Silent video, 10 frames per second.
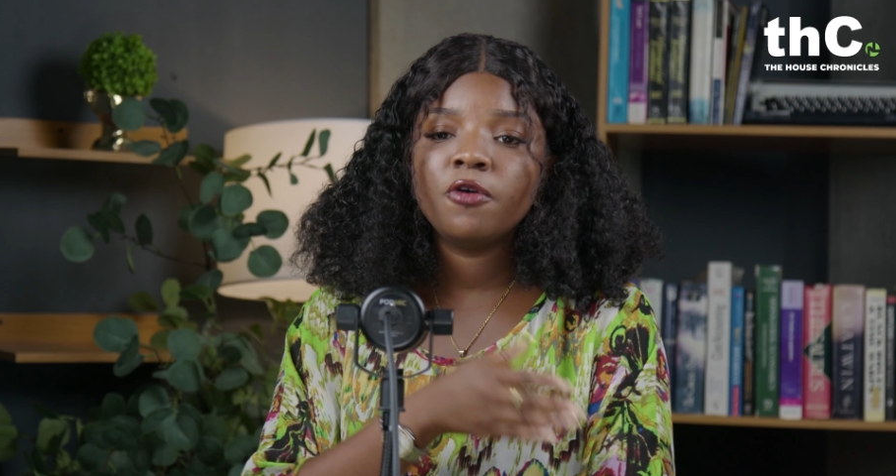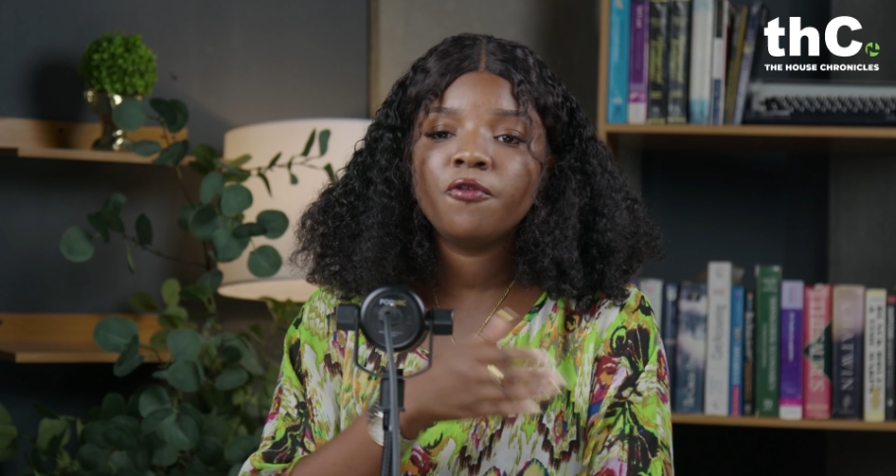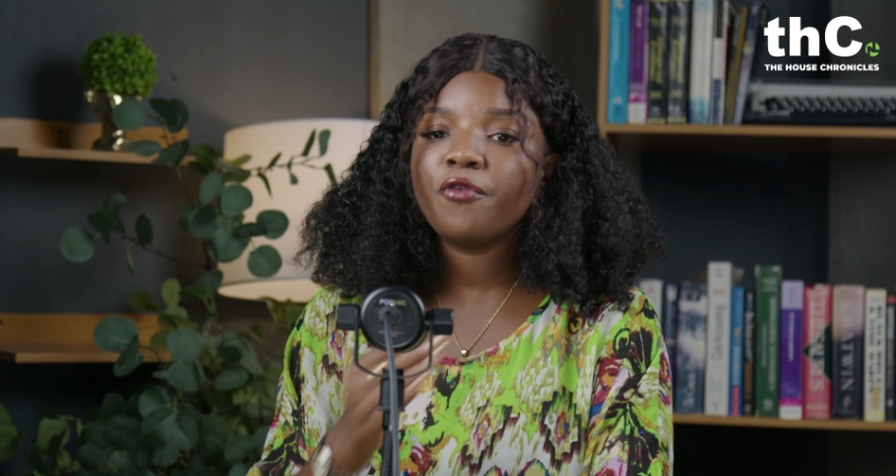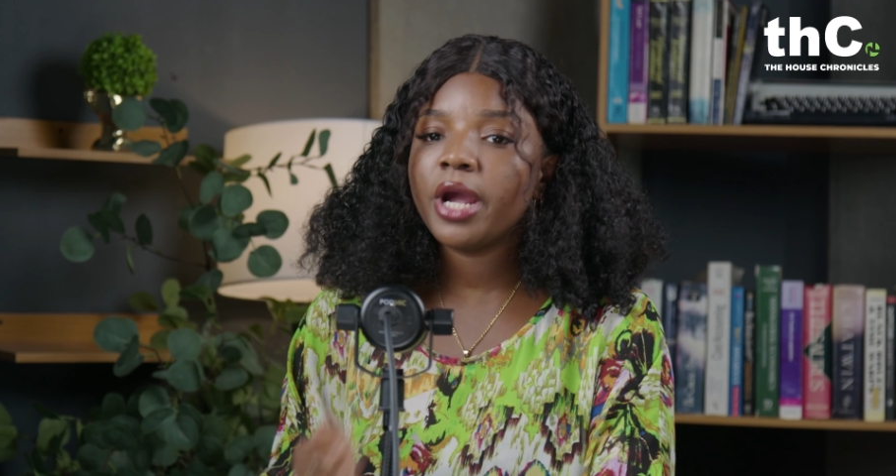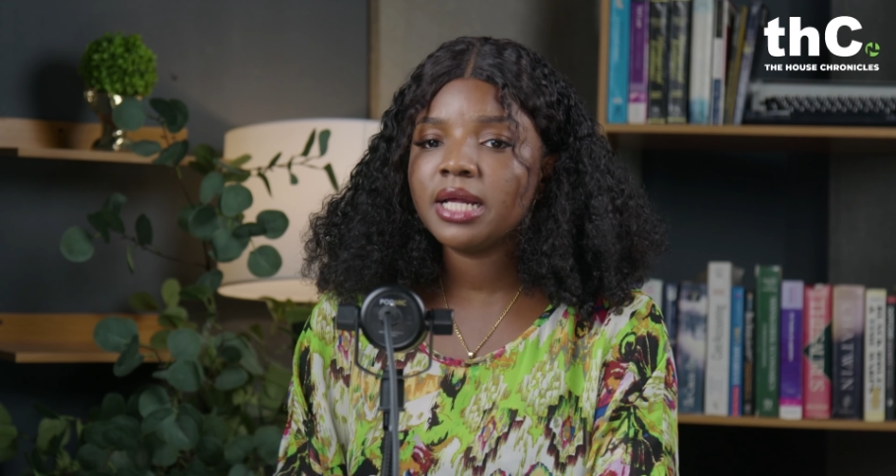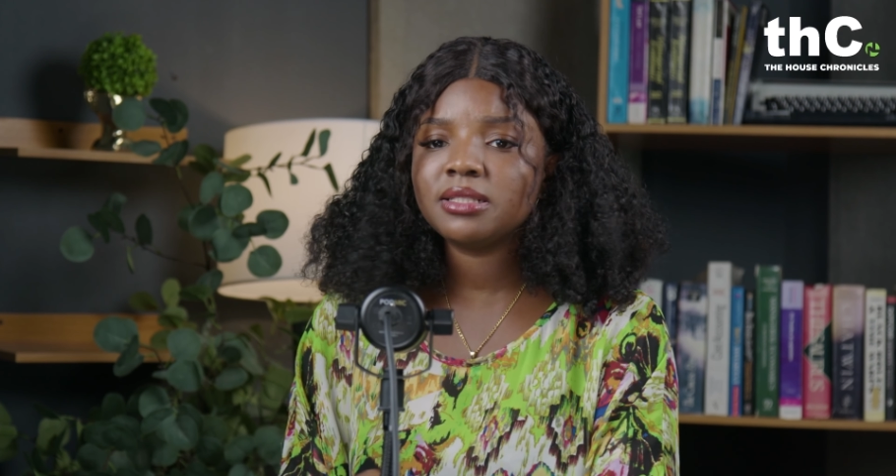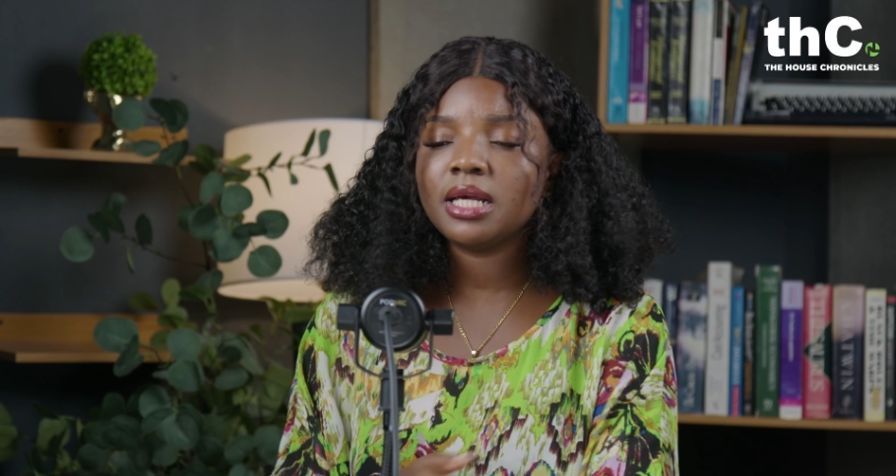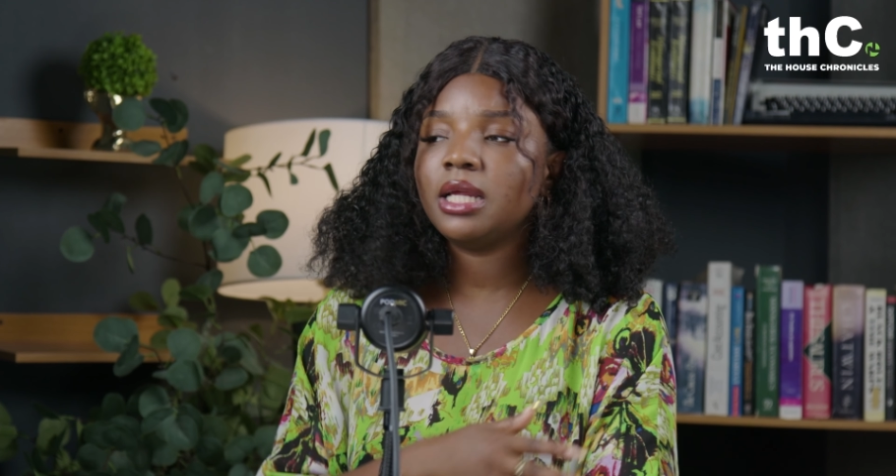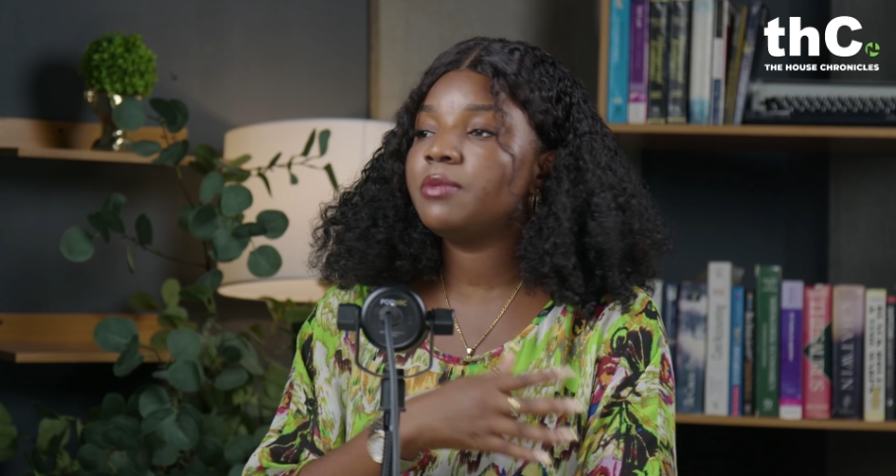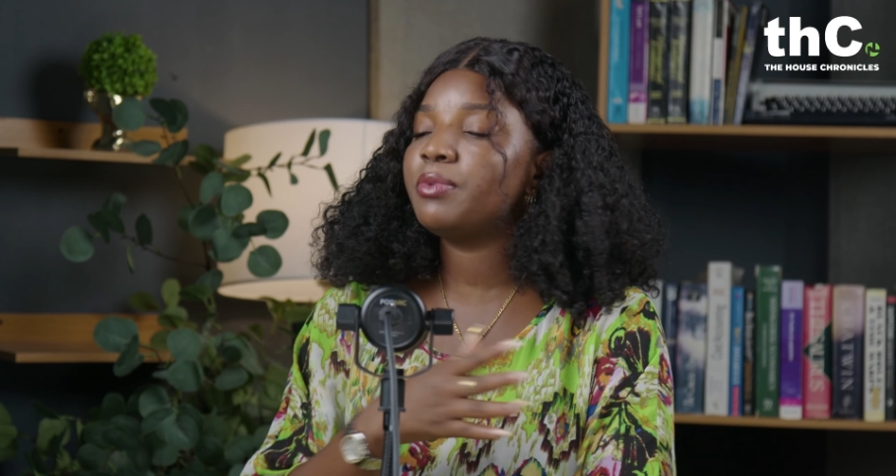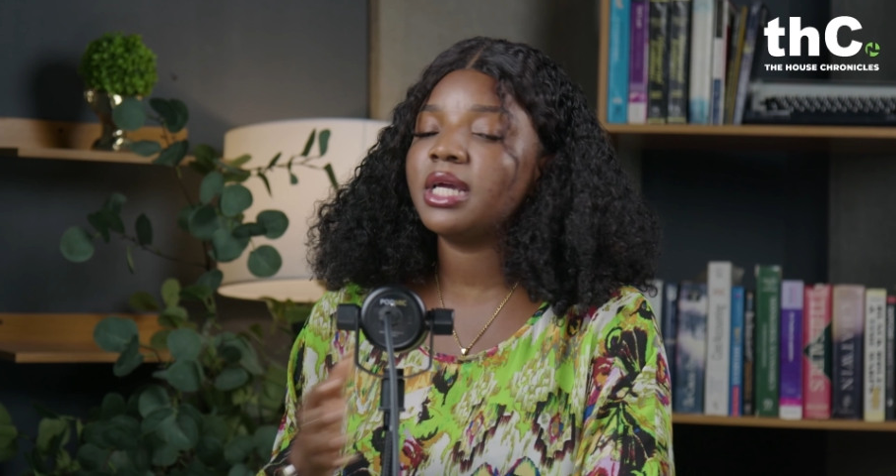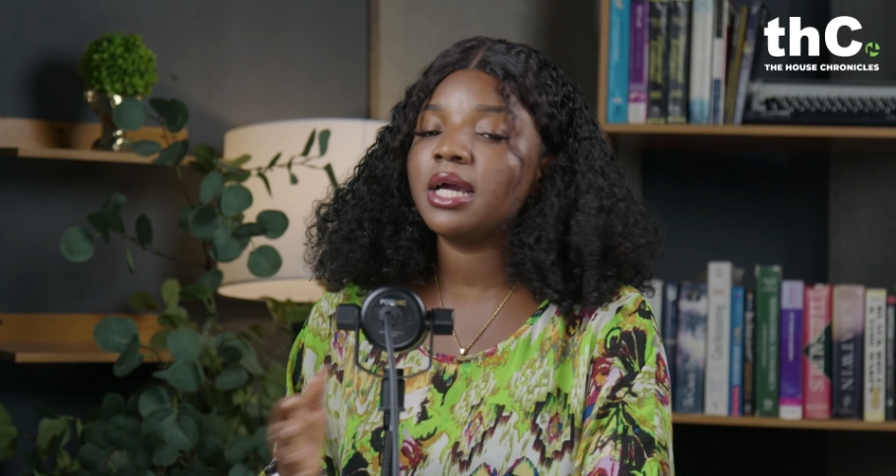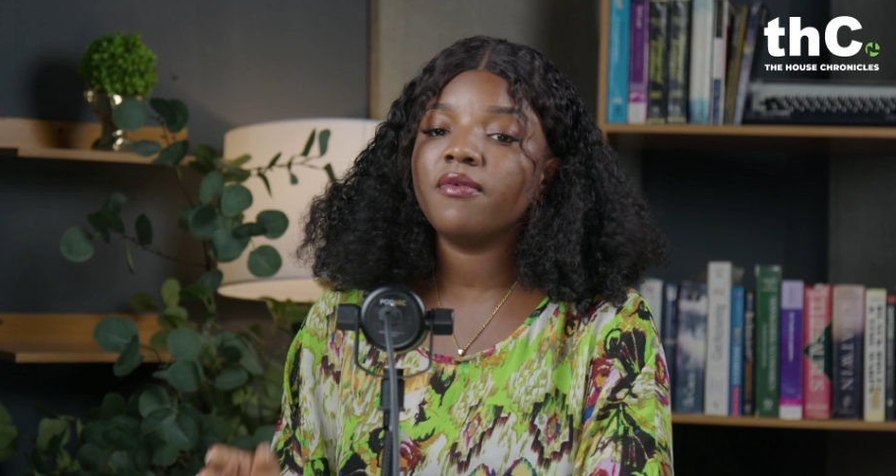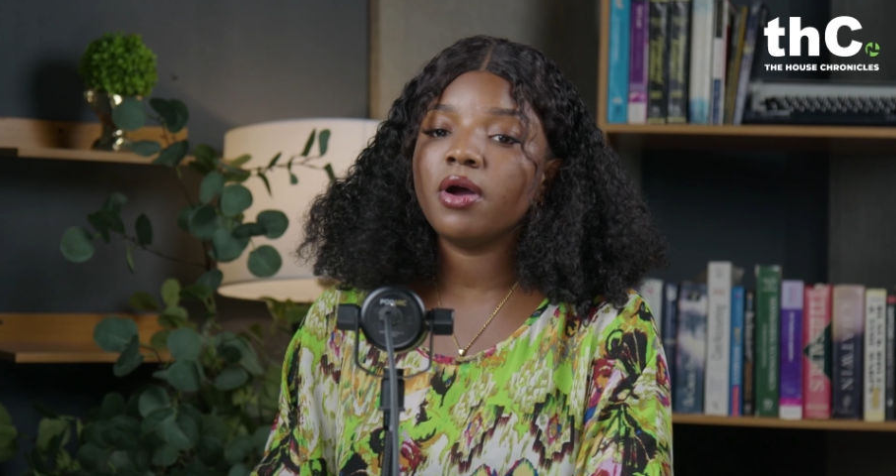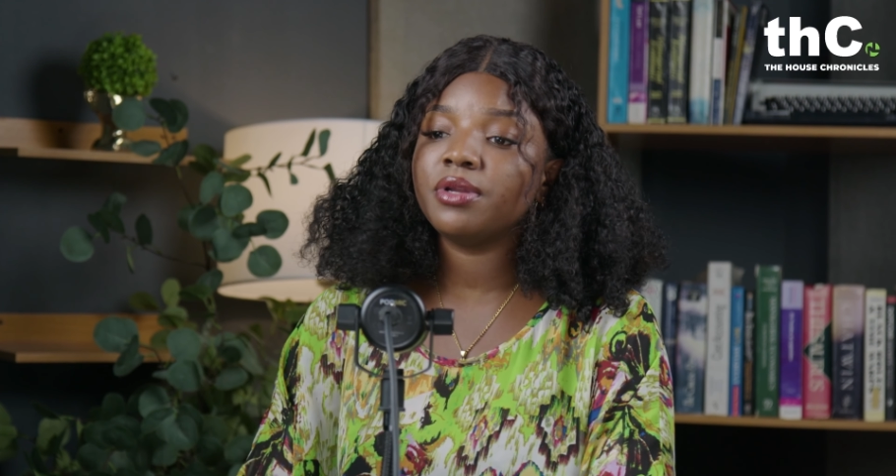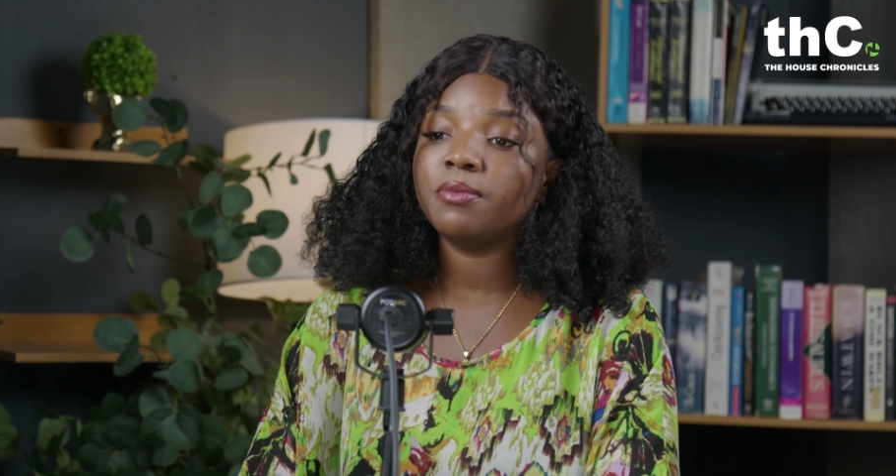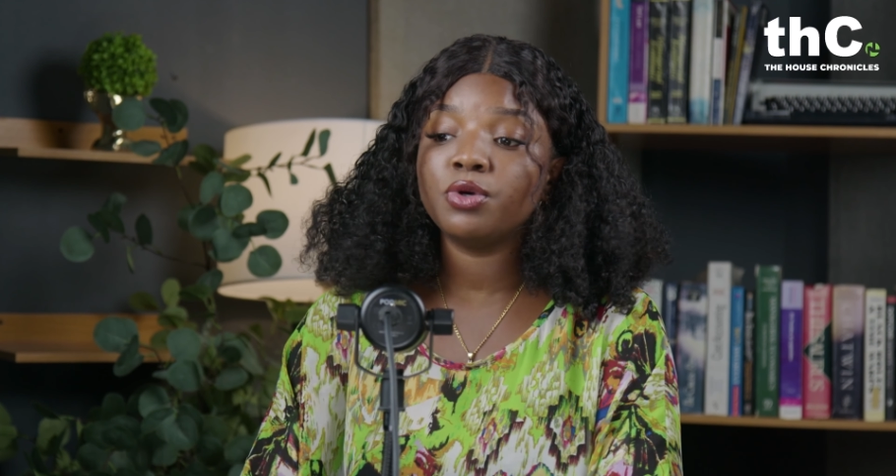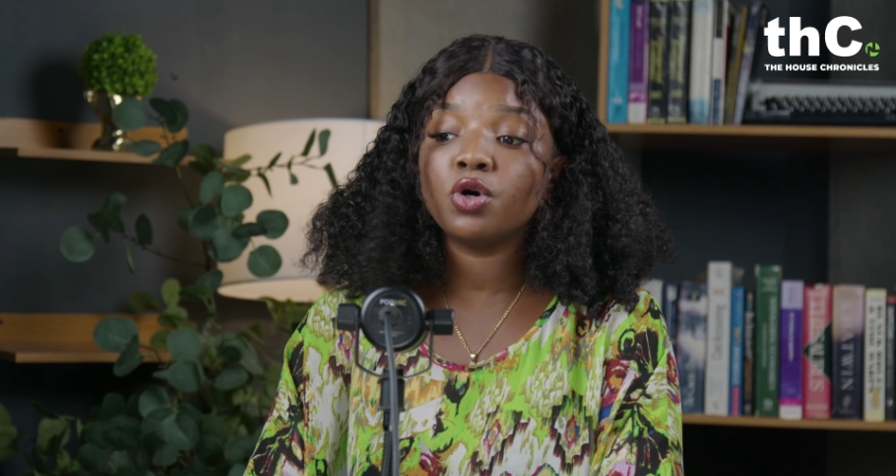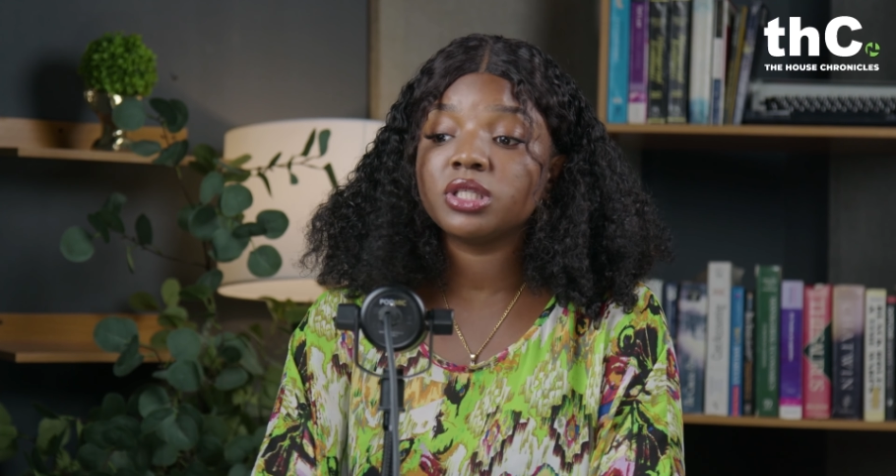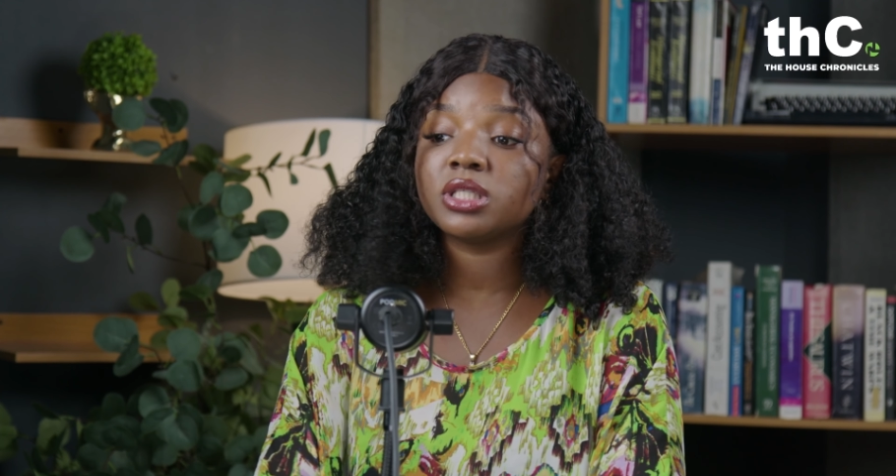friends, and anybody around him,
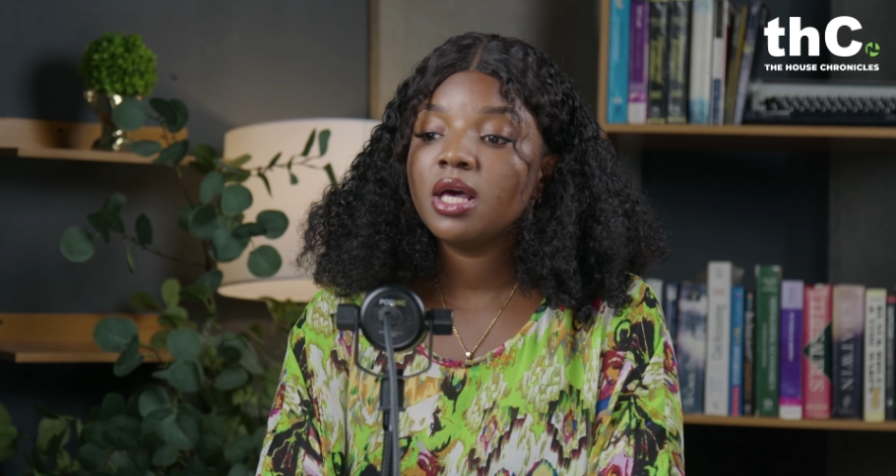because